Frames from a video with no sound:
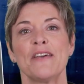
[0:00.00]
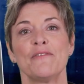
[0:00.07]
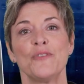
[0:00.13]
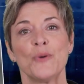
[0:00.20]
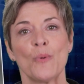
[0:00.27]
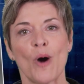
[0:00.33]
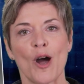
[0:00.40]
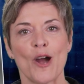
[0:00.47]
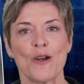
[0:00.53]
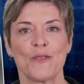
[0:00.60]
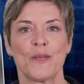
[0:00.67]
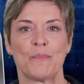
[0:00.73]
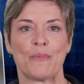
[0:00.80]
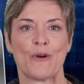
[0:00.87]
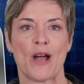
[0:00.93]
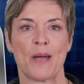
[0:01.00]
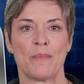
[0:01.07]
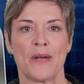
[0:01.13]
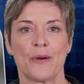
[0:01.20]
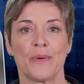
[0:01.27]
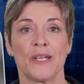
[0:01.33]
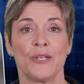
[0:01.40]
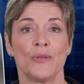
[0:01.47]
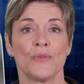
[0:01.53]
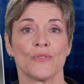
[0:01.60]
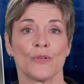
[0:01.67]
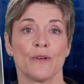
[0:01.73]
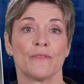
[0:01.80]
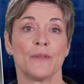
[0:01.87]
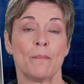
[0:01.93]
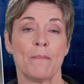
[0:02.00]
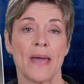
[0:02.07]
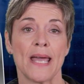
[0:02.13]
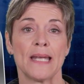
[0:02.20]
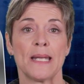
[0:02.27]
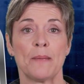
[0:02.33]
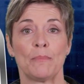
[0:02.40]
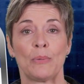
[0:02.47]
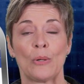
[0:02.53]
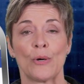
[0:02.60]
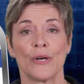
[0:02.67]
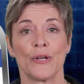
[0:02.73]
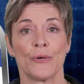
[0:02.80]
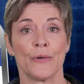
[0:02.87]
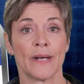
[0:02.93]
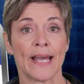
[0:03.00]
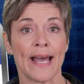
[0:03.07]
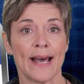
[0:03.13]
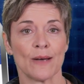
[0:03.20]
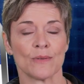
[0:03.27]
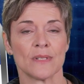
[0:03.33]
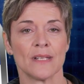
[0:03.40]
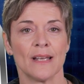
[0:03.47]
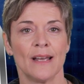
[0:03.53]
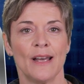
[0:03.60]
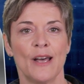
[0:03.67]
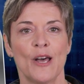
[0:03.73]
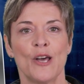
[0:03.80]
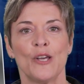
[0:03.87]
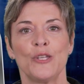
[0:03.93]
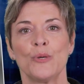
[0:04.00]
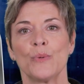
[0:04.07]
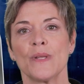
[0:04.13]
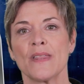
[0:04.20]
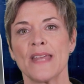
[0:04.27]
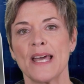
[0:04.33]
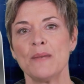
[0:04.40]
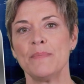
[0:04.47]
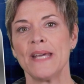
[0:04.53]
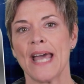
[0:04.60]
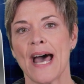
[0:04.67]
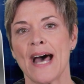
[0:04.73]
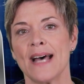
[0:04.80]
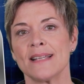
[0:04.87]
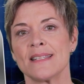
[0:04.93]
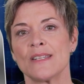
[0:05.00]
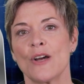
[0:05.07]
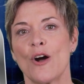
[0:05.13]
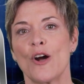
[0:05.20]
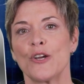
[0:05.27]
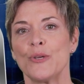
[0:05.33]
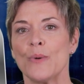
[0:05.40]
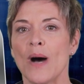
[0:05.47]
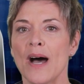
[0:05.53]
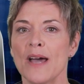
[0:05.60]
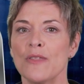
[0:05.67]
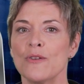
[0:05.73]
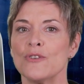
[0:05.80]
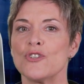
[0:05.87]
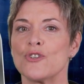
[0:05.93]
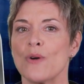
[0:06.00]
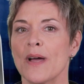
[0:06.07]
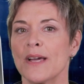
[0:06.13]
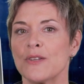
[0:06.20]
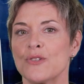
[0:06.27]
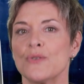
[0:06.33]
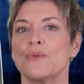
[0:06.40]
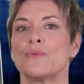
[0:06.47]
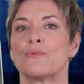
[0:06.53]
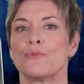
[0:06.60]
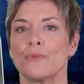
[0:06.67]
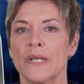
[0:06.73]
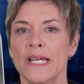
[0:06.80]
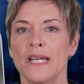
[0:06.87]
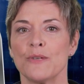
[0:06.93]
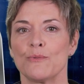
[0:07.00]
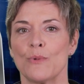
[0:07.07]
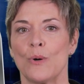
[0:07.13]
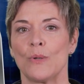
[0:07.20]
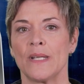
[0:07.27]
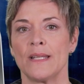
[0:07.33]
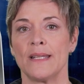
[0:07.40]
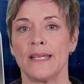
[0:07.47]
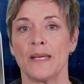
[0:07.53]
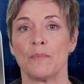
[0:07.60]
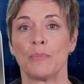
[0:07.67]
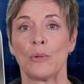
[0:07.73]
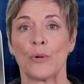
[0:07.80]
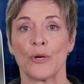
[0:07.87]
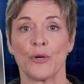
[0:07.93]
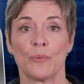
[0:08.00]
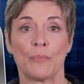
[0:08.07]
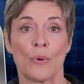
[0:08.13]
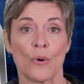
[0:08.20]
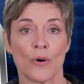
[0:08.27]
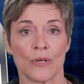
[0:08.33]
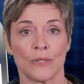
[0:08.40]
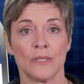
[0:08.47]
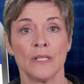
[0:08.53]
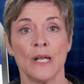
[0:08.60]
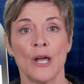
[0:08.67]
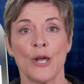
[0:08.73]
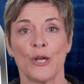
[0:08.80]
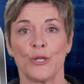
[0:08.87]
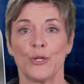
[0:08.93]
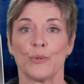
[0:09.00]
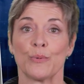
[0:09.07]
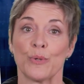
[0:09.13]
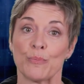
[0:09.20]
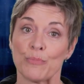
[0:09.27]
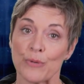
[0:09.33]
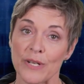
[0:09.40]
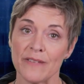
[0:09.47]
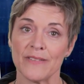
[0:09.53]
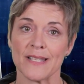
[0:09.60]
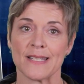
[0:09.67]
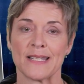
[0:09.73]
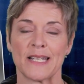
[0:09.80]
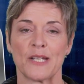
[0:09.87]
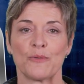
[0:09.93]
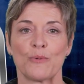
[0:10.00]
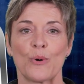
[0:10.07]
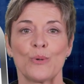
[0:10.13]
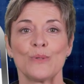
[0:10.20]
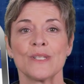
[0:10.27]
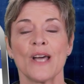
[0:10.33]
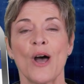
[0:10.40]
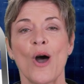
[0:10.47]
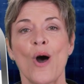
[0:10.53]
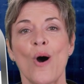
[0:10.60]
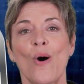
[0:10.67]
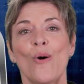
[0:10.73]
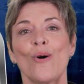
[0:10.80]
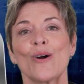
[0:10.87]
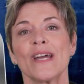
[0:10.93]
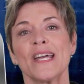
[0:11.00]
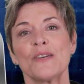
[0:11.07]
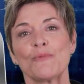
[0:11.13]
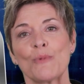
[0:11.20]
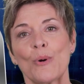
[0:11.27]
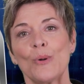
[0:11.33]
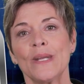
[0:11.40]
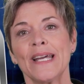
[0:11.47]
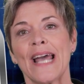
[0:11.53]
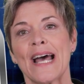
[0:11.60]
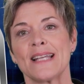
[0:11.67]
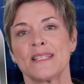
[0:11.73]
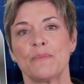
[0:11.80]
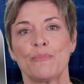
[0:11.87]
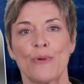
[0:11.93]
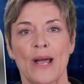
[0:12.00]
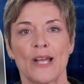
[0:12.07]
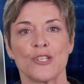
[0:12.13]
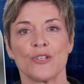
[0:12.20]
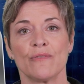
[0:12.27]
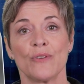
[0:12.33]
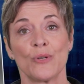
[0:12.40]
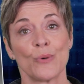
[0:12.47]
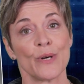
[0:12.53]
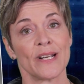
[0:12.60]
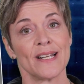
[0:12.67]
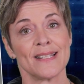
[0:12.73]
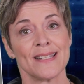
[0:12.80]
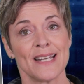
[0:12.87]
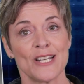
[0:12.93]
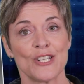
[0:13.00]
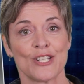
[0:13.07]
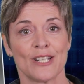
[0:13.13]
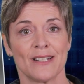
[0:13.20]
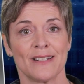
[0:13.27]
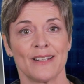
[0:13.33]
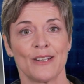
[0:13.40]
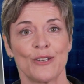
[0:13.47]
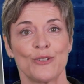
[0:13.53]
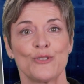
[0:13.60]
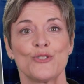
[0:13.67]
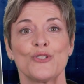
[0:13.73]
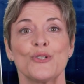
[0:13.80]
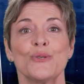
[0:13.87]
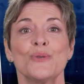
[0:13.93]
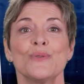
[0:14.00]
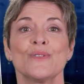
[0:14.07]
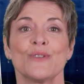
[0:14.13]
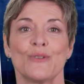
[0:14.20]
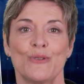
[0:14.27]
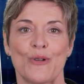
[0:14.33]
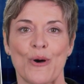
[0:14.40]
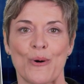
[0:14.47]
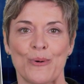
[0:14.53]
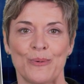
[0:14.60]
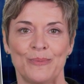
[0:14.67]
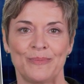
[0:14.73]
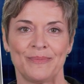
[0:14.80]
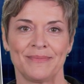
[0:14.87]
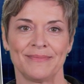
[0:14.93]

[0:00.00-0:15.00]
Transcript: If you are the primary user of the main employer account, you will then be asked, are you either trying to re-enroll in the employer portal, you were previously enrolled, or enrolling as a branch of an organization? Choose no.